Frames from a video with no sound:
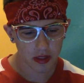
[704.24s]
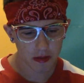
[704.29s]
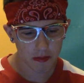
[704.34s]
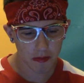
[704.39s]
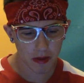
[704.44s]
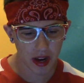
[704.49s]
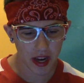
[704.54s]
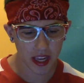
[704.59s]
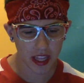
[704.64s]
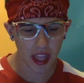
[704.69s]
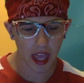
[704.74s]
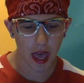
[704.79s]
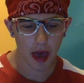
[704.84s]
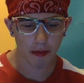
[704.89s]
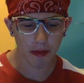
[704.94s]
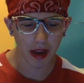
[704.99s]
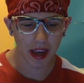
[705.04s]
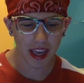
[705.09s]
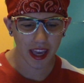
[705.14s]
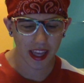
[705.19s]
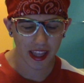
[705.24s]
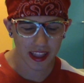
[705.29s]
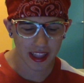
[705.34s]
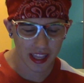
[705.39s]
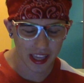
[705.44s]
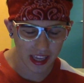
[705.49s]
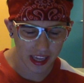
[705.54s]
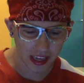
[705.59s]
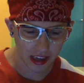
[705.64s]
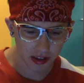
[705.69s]
Mine.
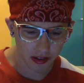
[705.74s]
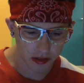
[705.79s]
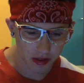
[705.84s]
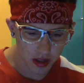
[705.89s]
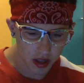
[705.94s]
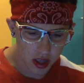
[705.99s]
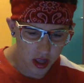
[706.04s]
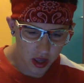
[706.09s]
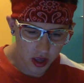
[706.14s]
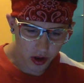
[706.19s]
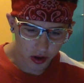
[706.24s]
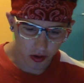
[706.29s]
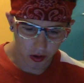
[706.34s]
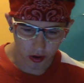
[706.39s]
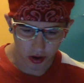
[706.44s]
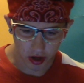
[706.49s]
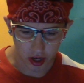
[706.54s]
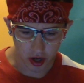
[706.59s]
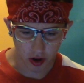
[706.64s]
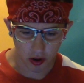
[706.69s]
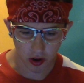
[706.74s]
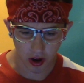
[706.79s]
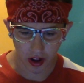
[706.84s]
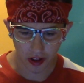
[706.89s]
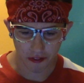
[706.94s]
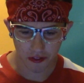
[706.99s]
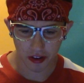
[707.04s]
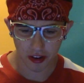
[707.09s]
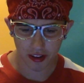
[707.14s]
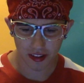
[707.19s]
M-I-N-E. Corey
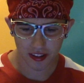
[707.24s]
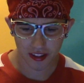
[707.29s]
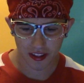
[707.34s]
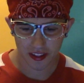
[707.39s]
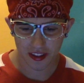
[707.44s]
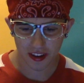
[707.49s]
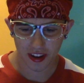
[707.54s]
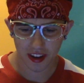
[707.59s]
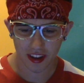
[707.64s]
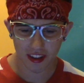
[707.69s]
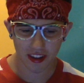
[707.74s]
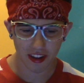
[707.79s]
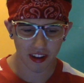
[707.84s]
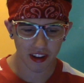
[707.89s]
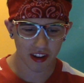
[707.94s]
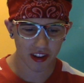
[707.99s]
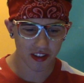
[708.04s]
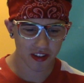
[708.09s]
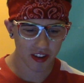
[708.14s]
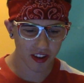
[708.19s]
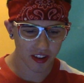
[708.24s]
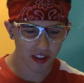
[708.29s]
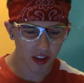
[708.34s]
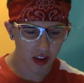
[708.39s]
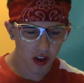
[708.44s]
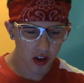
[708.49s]
cried furiously, sticking a tongue out Trace.